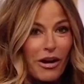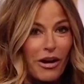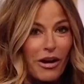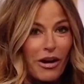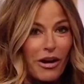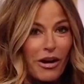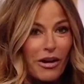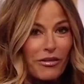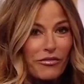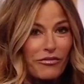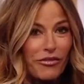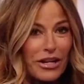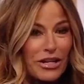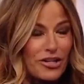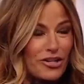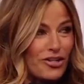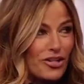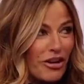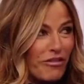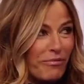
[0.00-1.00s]
our
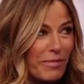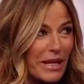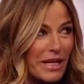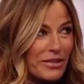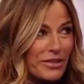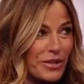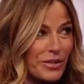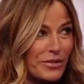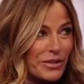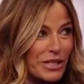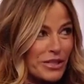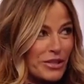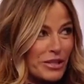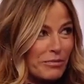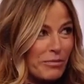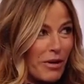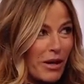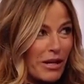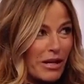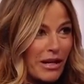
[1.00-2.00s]
friend Jeff Bezos, he just
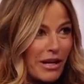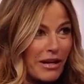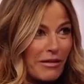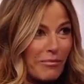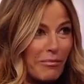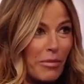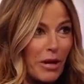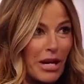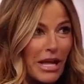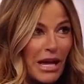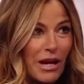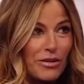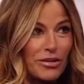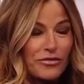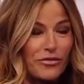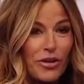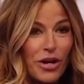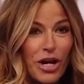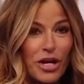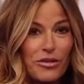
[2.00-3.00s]
bought a house for
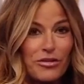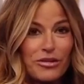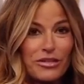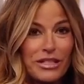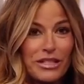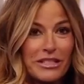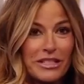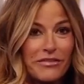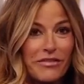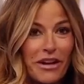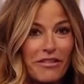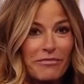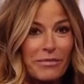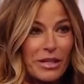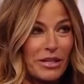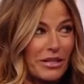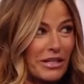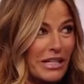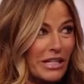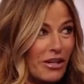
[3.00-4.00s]
165
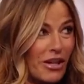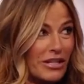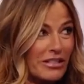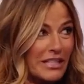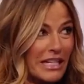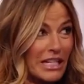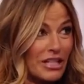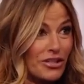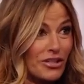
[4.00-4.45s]
million in Los Angeles.